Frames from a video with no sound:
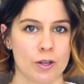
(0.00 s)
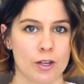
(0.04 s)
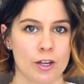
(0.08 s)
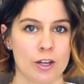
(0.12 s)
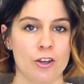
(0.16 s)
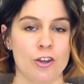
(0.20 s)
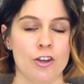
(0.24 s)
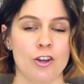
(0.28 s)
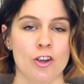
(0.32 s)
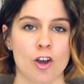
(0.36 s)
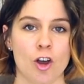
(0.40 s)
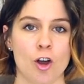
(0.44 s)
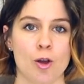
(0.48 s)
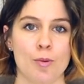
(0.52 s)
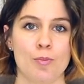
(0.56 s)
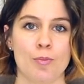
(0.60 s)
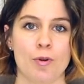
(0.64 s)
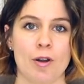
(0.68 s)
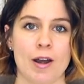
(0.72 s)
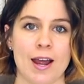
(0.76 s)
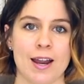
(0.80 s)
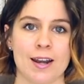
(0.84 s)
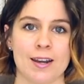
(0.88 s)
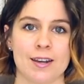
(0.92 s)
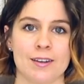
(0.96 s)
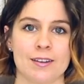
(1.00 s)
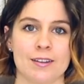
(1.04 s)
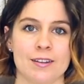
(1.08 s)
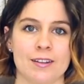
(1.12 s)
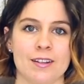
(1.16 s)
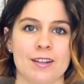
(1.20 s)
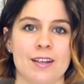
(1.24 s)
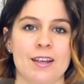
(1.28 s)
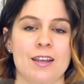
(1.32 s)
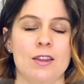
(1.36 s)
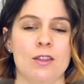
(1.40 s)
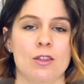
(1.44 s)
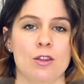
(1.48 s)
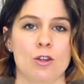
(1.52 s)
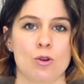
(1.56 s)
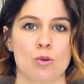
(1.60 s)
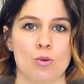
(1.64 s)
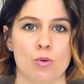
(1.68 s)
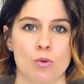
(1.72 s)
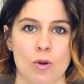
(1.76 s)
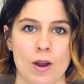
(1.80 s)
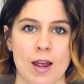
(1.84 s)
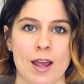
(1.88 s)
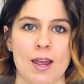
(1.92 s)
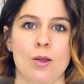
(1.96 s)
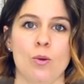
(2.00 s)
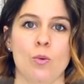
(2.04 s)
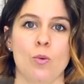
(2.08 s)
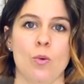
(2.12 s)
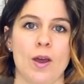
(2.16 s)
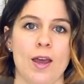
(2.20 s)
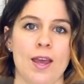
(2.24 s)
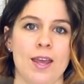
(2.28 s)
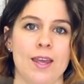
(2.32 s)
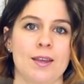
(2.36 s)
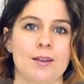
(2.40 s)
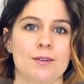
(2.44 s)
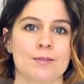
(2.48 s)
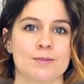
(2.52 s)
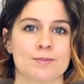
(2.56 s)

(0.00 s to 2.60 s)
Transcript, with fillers: and your brand in the right way.